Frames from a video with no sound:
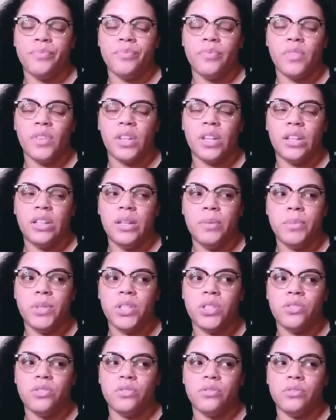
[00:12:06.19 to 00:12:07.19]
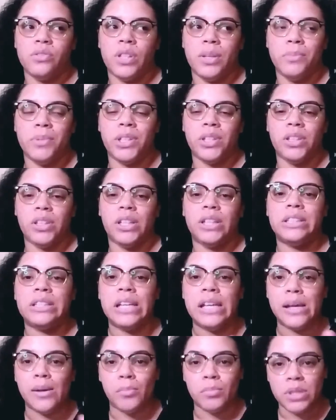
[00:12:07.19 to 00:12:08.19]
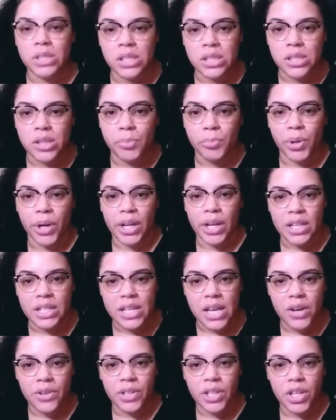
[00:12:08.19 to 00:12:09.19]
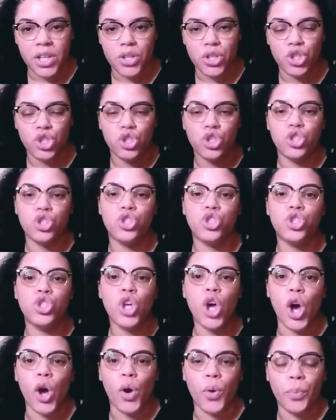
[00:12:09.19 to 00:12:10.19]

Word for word: Let me let me attempt to break it down here. So,